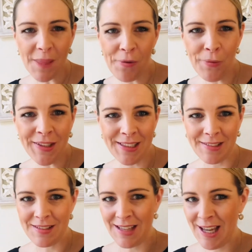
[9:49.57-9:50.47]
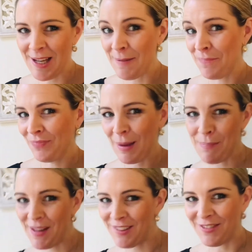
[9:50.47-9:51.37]
What can I say?
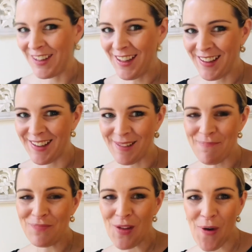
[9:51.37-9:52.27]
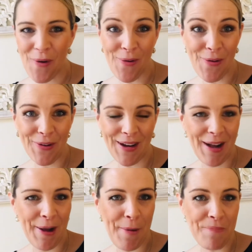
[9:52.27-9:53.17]
Parfait, or
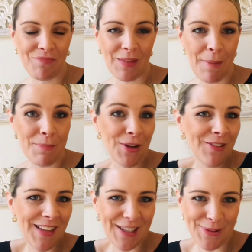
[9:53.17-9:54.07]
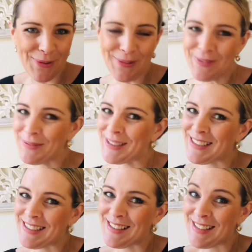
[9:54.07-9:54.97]
merveilleux,
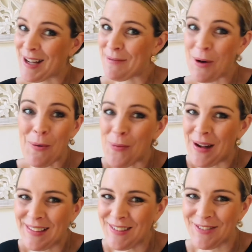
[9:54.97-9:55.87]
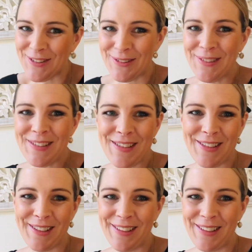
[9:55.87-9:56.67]
which is wonderful. So